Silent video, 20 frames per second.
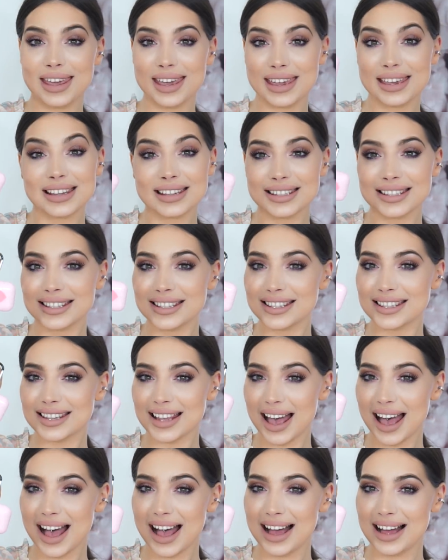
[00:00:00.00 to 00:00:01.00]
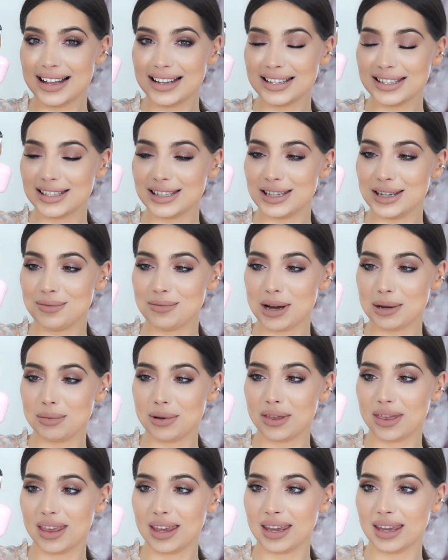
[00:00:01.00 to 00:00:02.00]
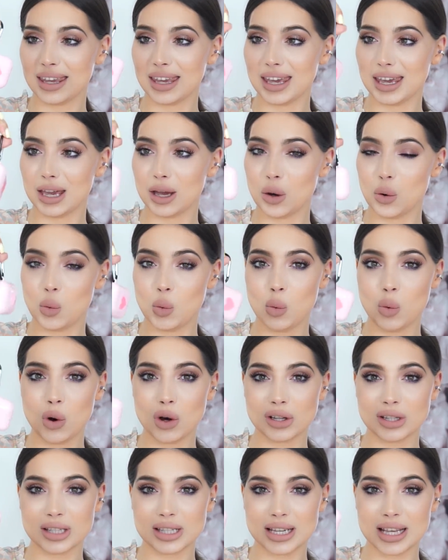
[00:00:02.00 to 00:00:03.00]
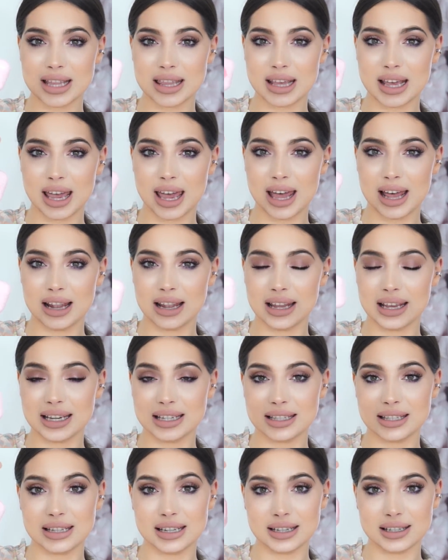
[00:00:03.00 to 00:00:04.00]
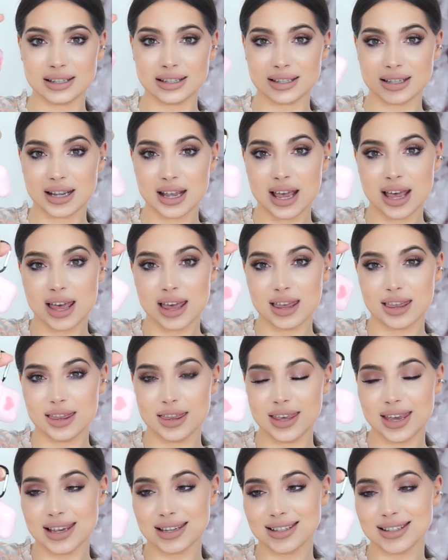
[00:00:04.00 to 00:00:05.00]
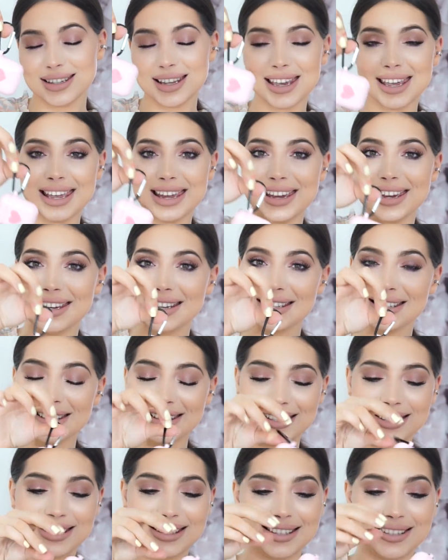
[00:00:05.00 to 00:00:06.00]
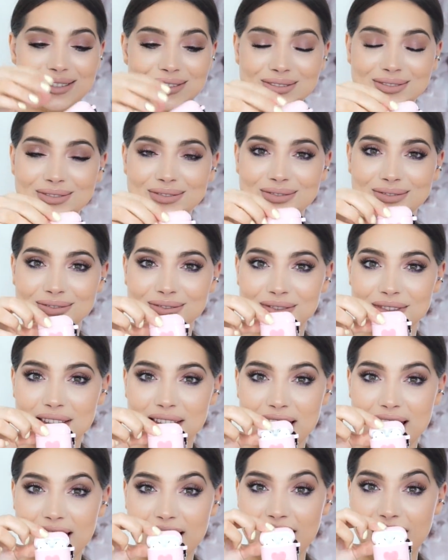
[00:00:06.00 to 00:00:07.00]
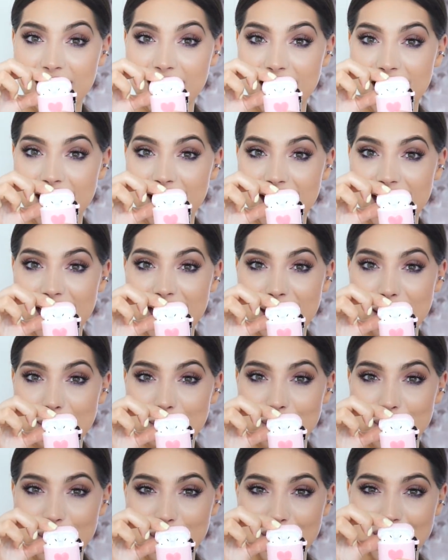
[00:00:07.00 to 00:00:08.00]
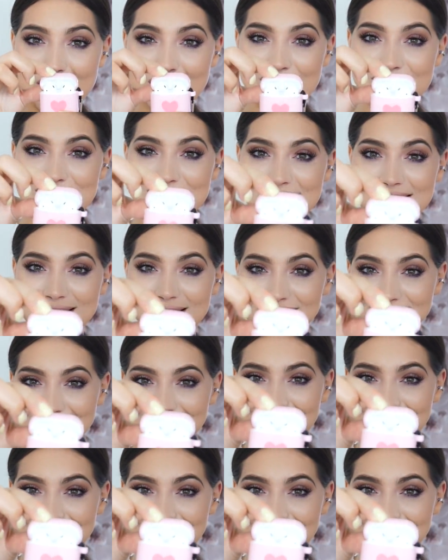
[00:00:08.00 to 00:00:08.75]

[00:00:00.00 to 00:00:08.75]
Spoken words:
this, and you might be thinking, what the hell is this? This is AirPods.